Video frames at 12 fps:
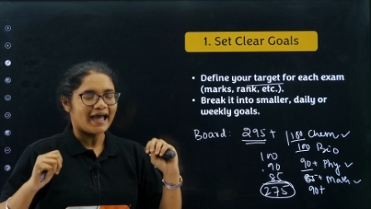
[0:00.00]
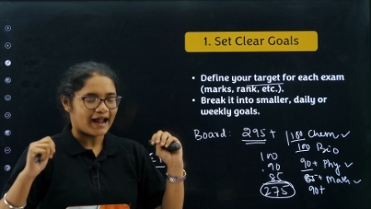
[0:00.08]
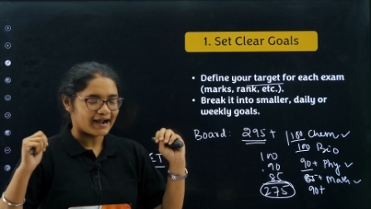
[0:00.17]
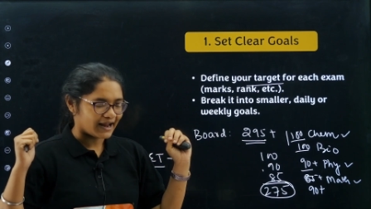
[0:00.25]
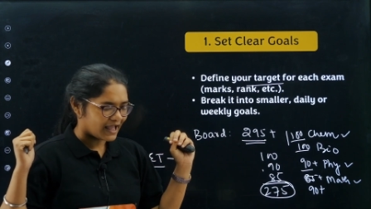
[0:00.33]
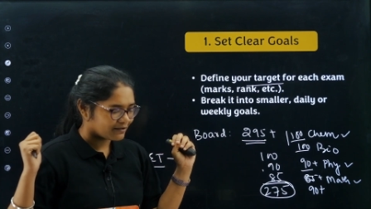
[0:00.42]

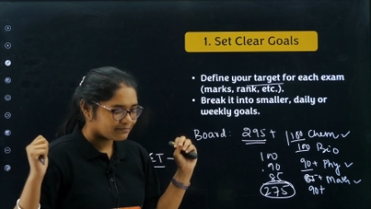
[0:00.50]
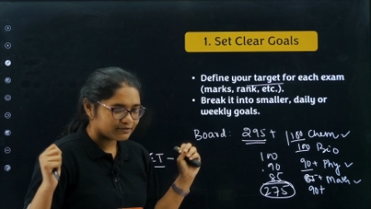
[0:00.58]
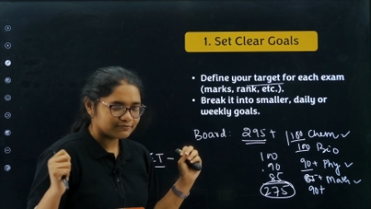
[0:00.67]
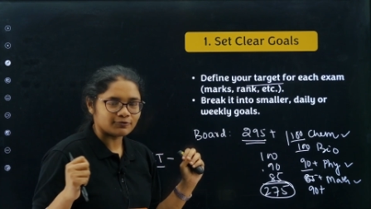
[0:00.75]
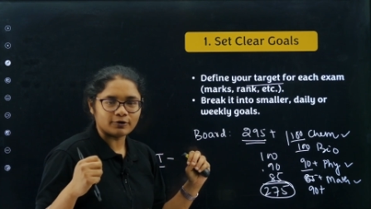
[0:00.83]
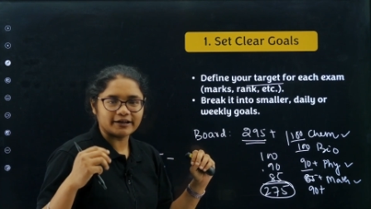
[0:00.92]
And I have
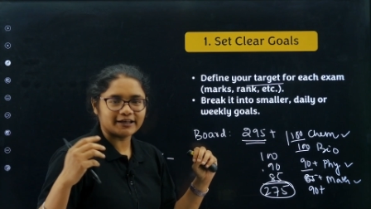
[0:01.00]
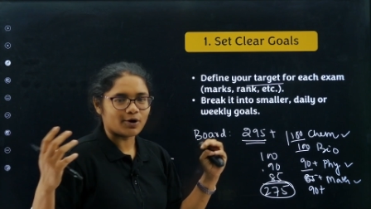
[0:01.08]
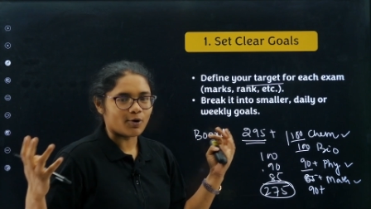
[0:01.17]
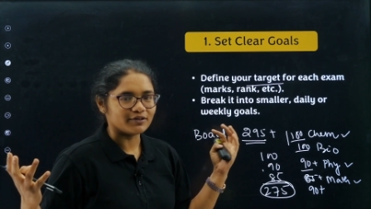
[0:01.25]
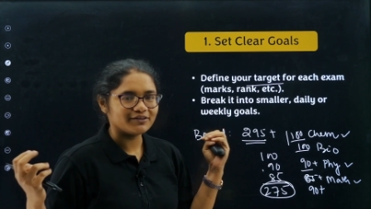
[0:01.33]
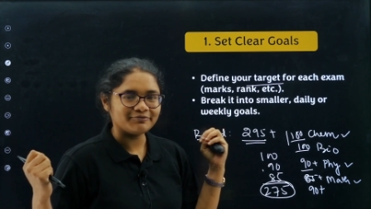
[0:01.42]
been following
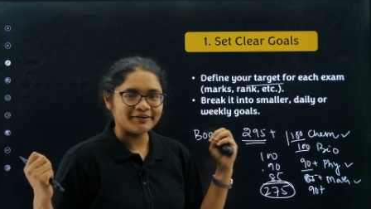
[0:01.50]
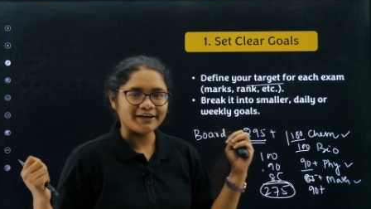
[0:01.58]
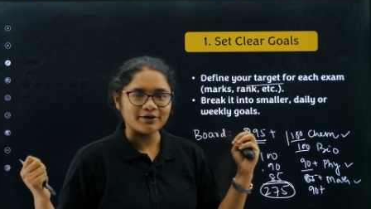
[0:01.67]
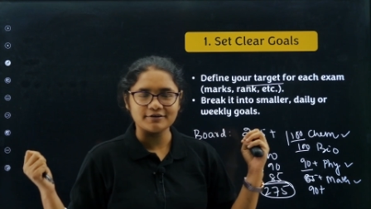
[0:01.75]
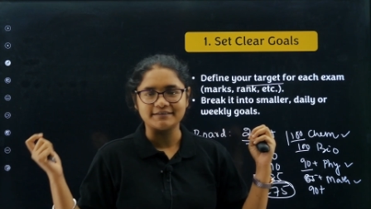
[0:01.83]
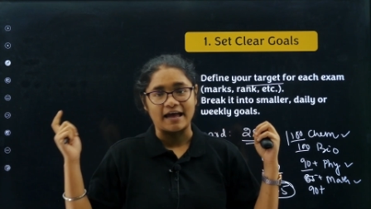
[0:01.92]
all the
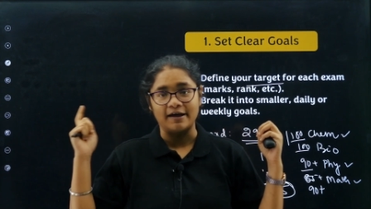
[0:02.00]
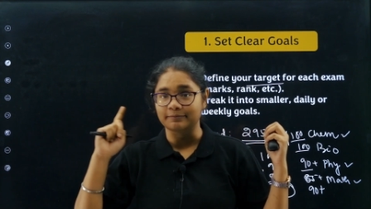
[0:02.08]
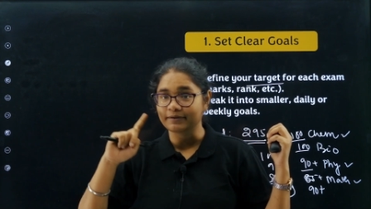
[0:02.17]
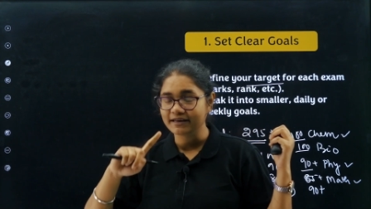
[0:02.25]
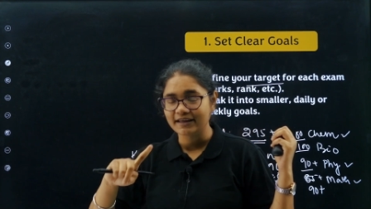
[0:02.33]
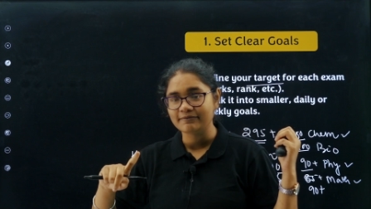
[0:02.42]
videos. I have
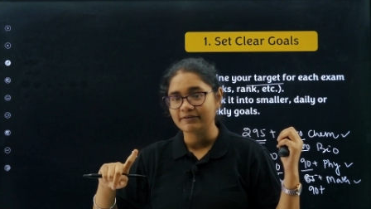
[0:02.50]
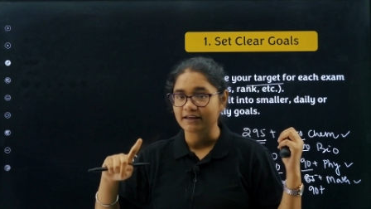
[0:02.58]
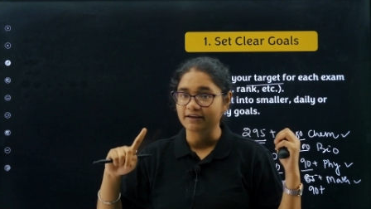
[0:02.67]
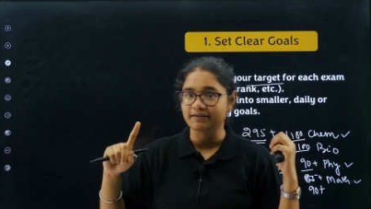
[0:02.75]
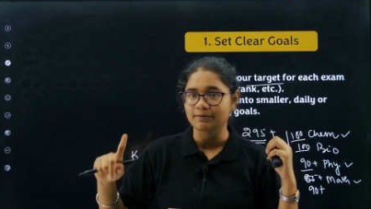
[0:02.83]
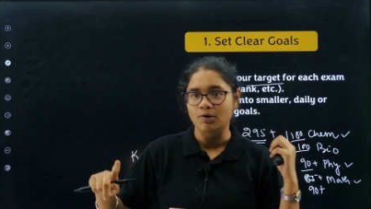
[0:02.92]
been
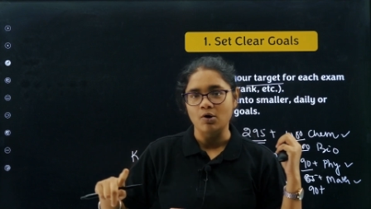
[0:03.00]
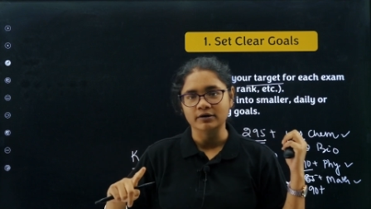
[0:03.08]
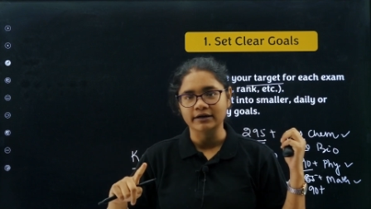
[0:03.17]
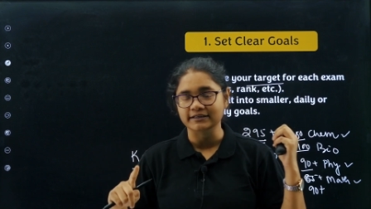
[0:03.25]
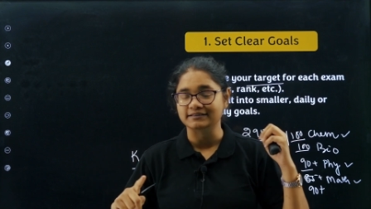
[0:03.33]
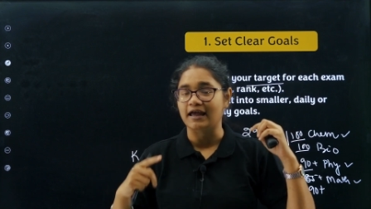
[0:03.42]
giving mock tests.